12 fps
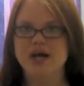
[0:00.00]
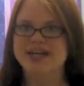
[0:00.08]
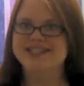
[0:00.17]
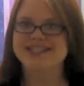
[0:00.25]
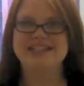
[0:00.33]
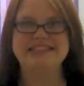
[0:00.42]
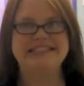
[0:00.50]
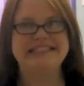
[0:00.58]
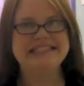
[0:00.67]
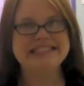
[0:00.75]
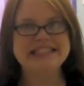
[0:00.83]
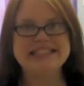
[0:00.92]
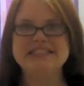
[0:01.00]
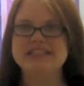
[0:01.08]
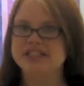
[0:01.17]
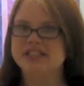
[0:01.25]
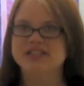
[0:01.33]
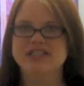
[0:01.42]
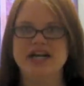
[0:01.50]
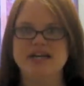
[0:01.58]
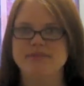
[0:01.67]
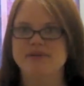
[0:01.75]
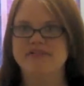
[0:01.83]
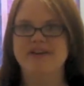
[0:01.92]
I did a little
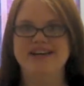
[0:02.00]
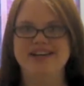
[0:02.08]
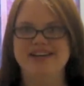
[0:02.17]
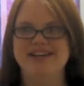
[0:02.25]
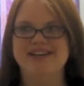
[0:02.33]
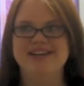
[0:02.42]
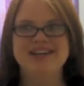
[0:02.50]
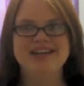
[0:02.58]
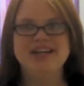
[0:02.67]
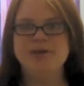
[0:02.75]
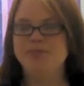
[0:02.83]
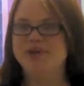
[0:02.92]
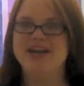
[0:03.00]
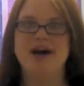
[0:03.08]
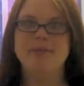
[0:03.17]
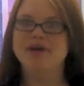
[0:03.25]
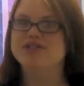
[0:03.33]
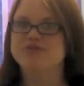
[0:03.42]
tiny bit of hiking, but not much.